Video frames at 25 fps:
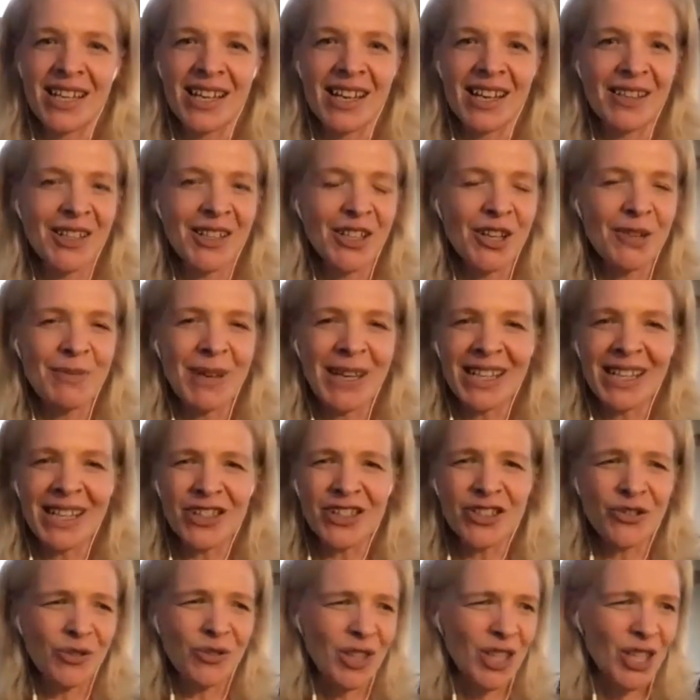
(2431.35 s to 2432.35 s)
you know making
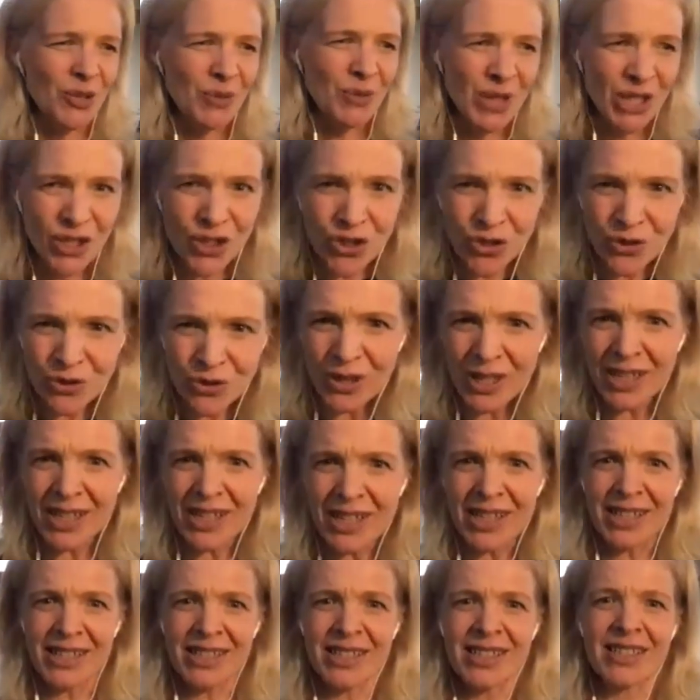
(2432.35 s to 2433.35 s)
sure that you enjoy
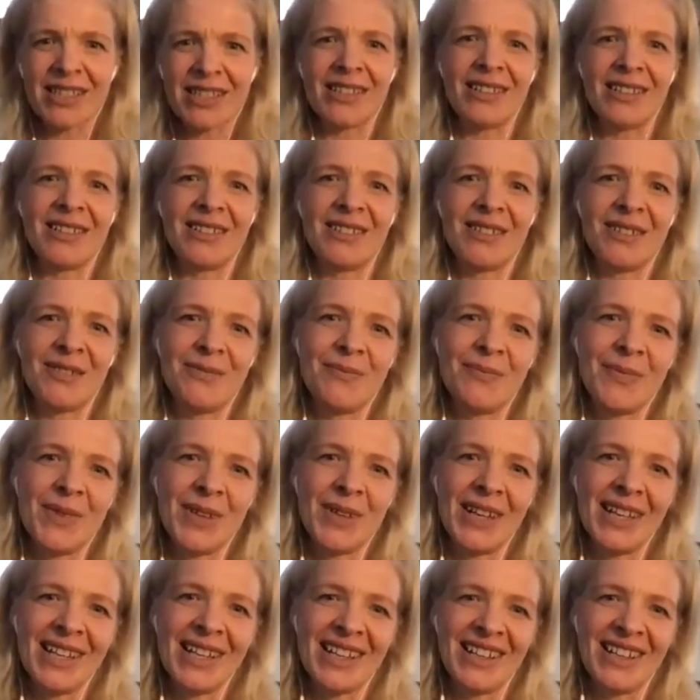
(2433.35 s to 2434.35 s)
it um,
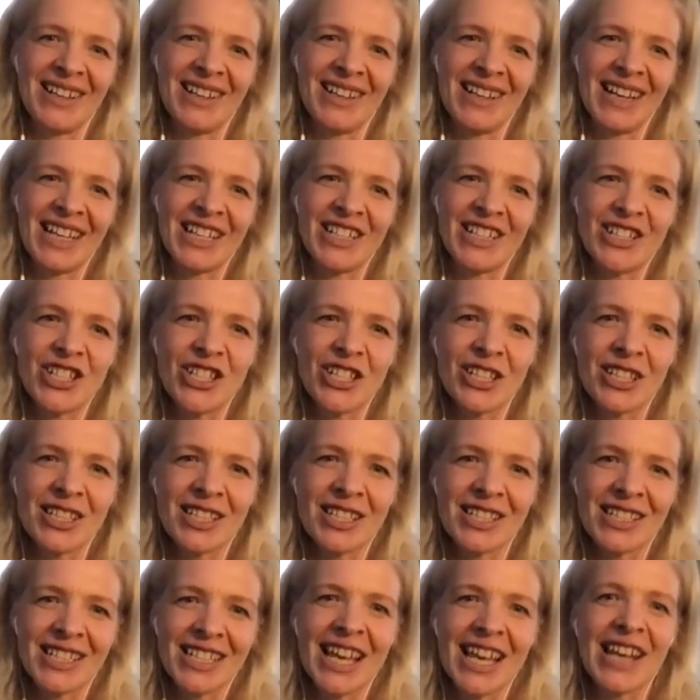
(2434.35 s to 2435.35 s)
uh, and
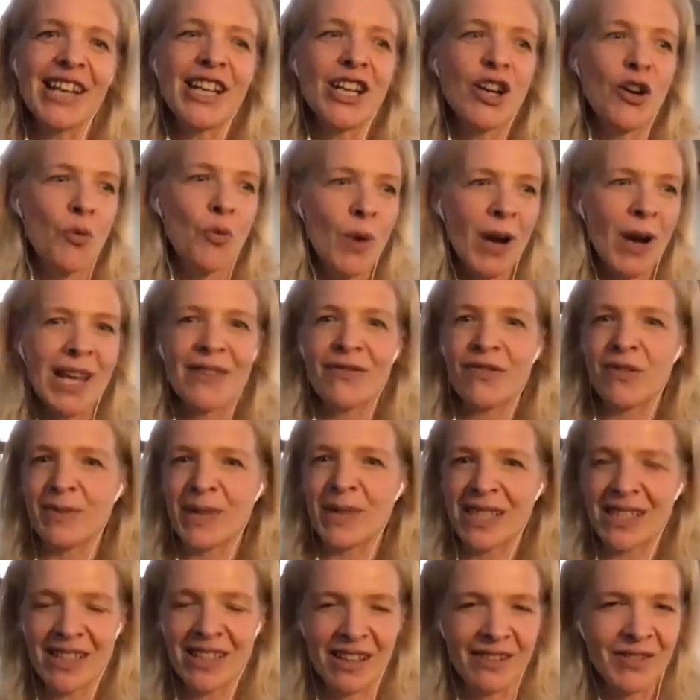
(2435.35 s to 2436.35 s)
just getting away from
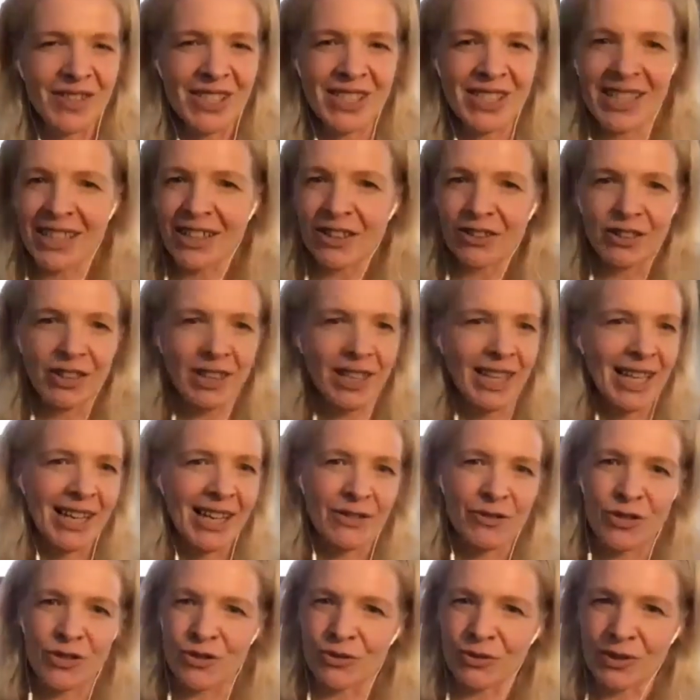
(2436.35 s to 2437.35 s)
this kind of sitting on the
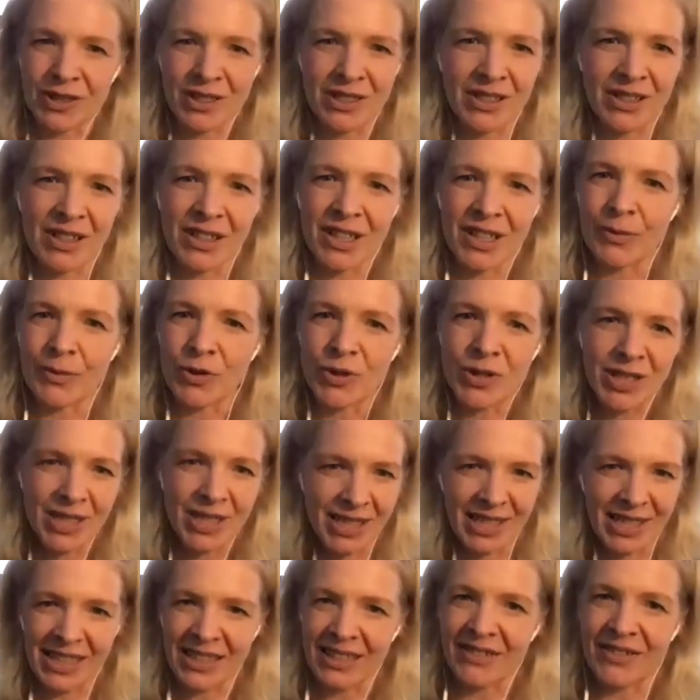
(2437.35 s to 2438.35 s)
couch all the time or
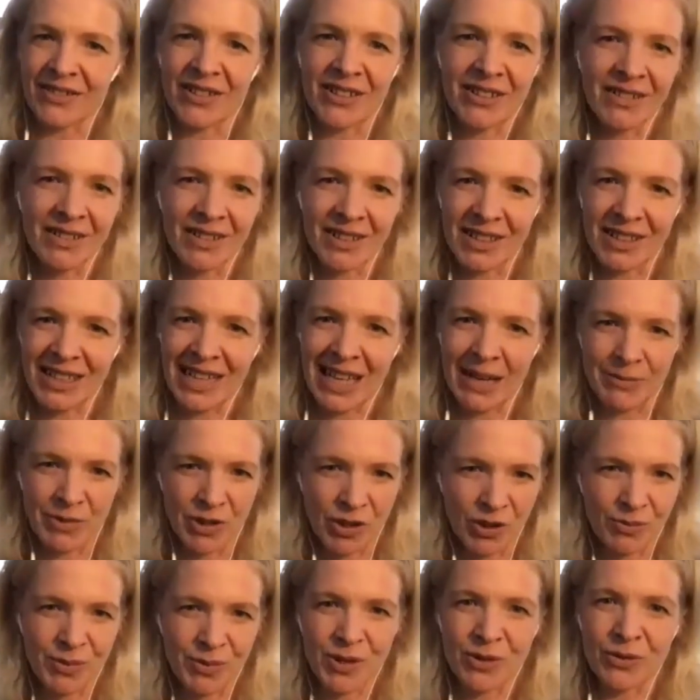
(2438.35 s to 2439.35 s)
sitting at our
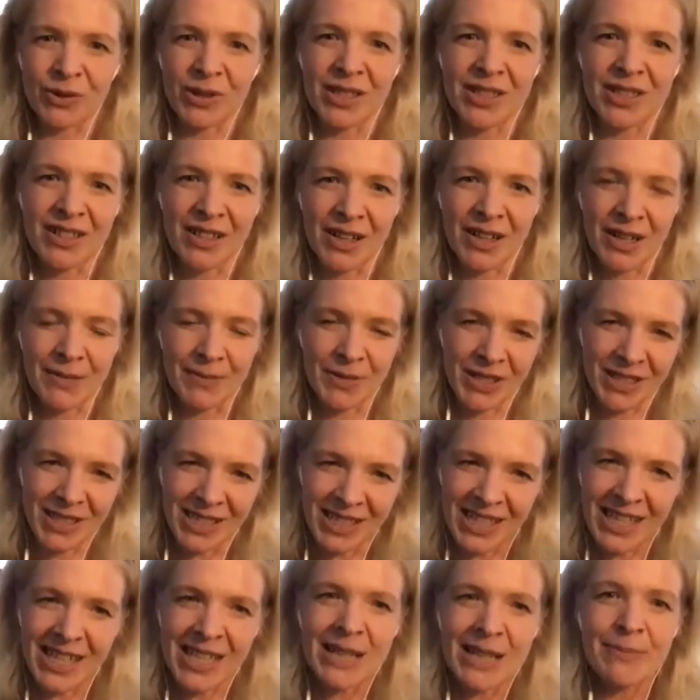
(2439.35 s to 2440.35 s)
laptops all the time
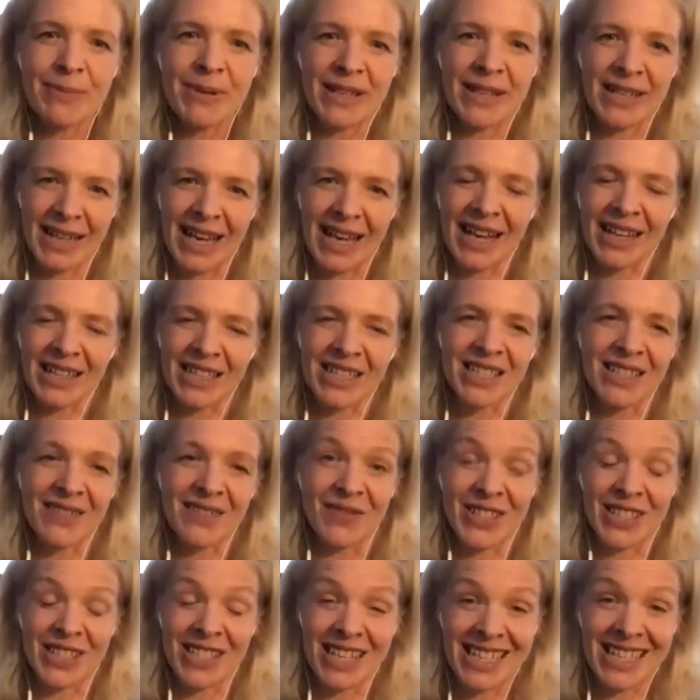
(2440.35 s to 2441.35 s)
just keeping active
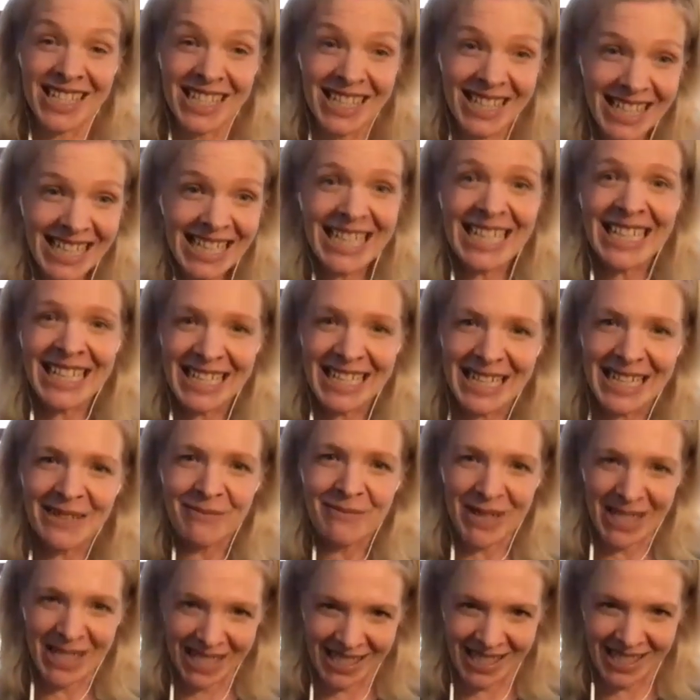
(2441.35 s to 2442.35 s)
is, is the key
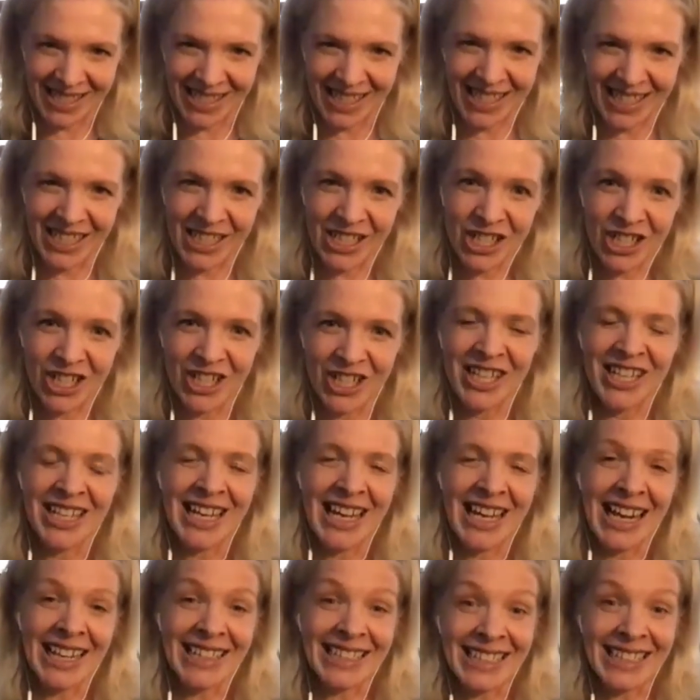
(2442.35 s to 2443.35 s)
message
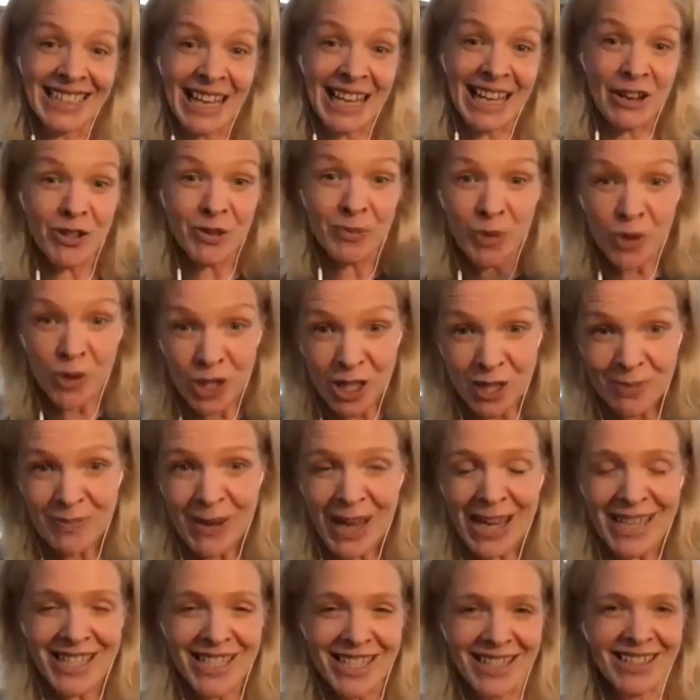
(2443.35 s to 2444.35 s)
and then those more
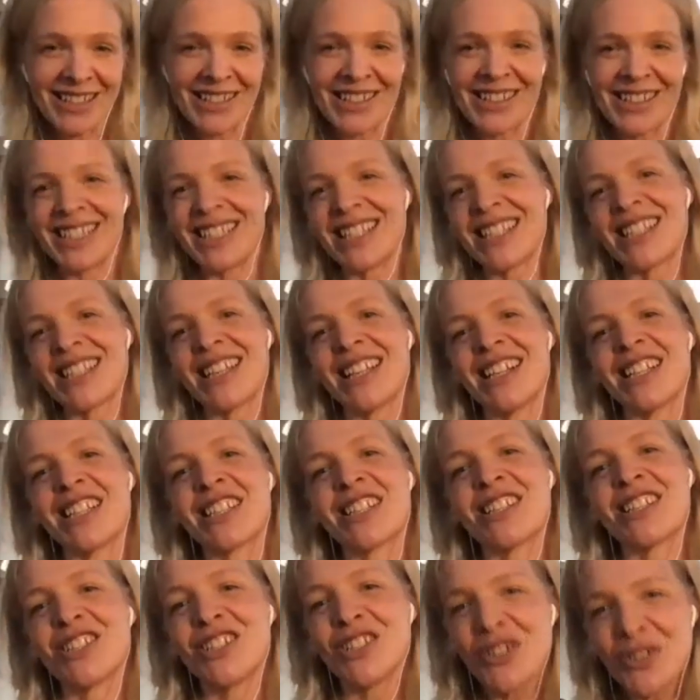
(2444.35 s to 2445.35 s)
specialized things
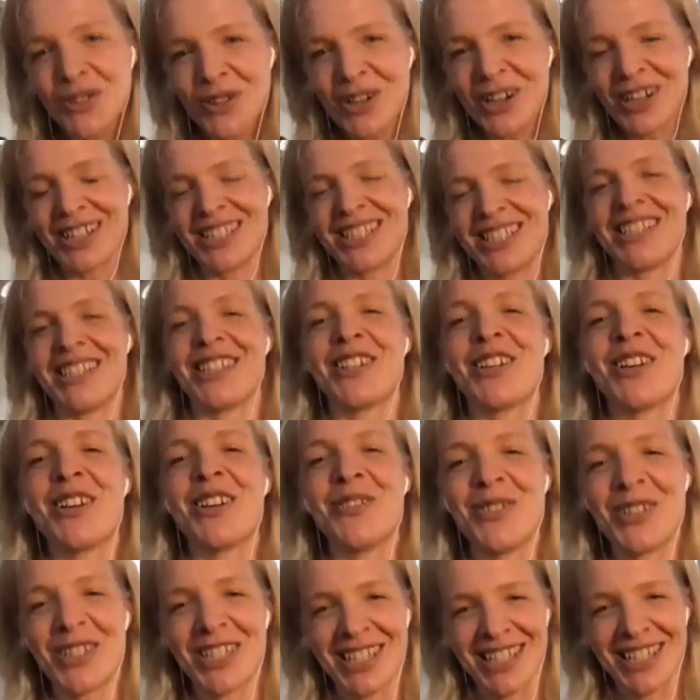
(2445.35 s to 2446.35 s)
because you guys are the
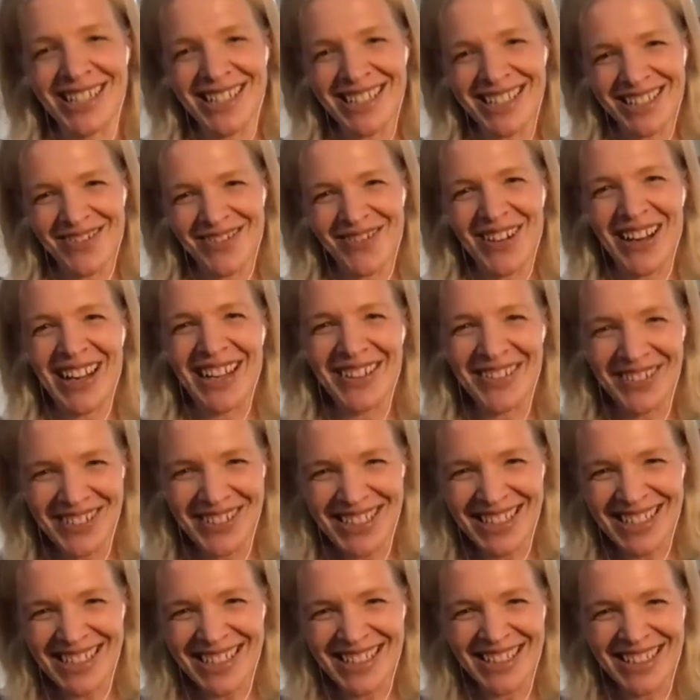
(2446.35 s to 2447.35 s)
coaches
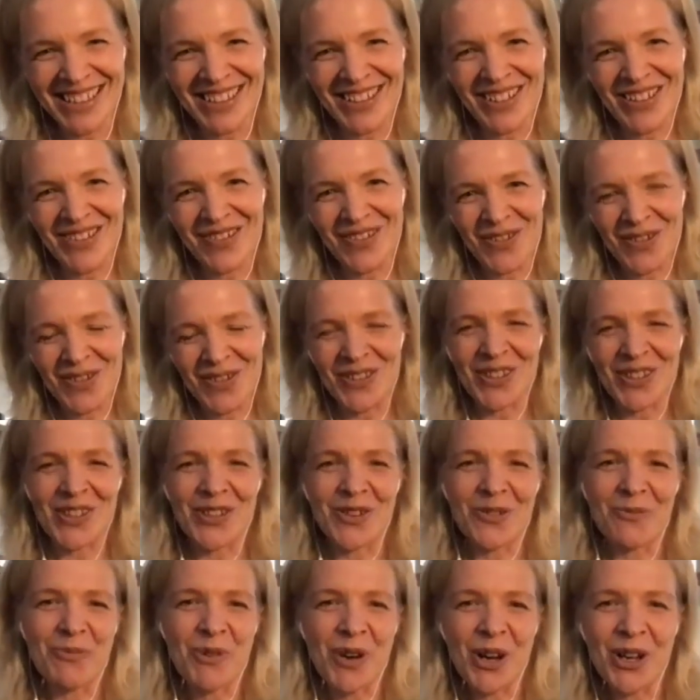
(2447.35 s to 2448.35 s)
around you know
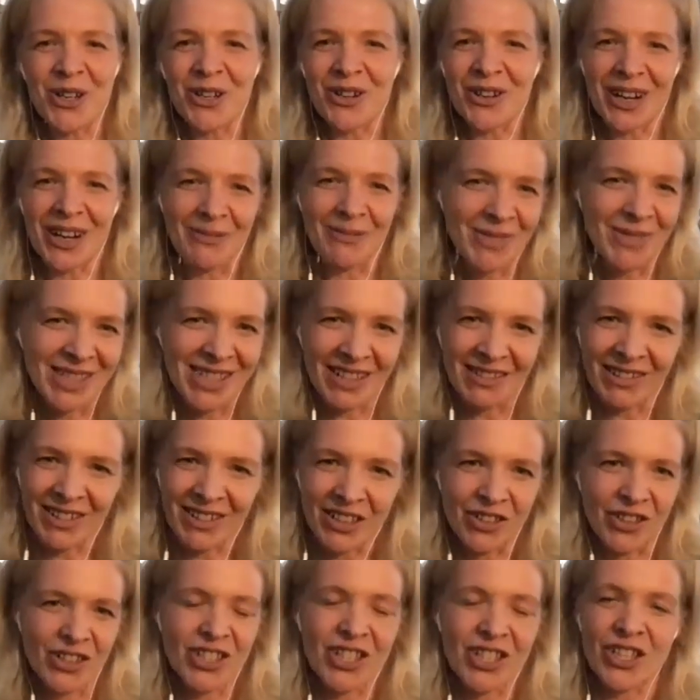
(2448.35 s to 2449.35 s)
your programs you know i
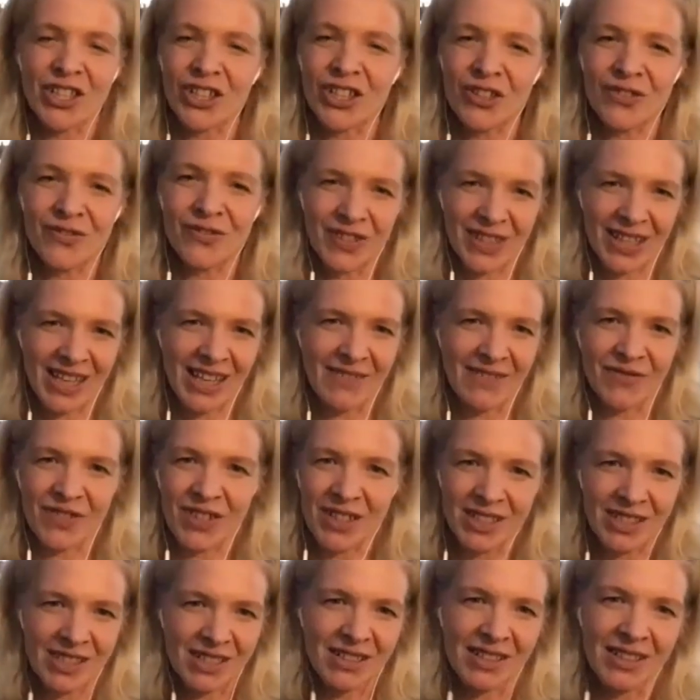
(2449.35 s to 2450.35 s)
look to you for that
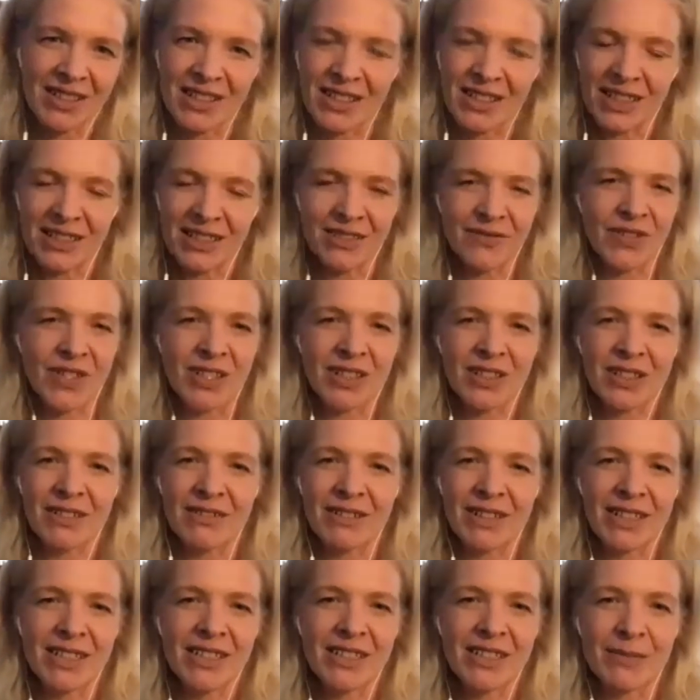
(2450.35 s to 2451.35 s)
advice and i think you've done a
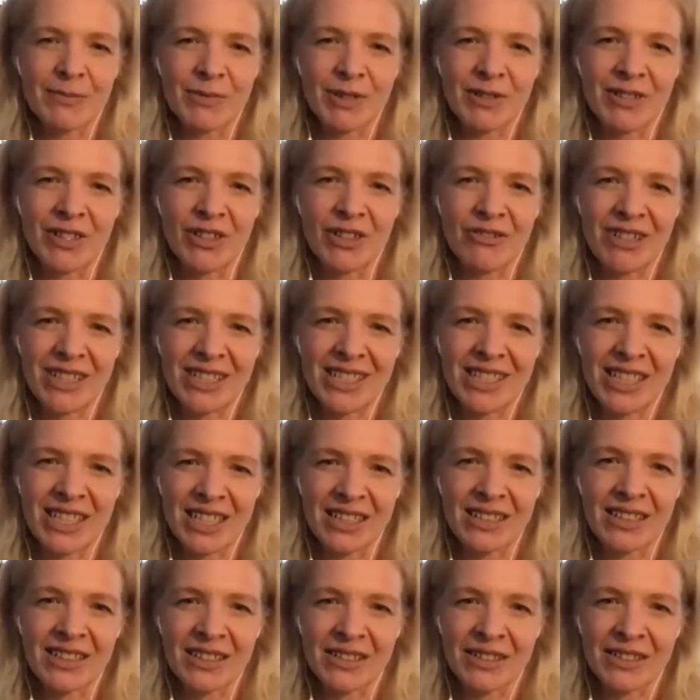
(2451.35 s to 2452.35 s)
great summary already
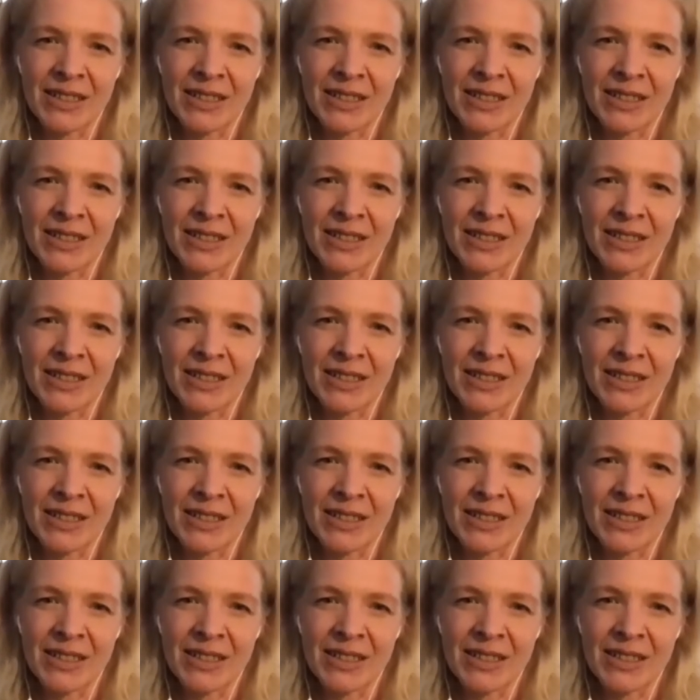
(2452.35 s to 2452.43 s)
Jacko.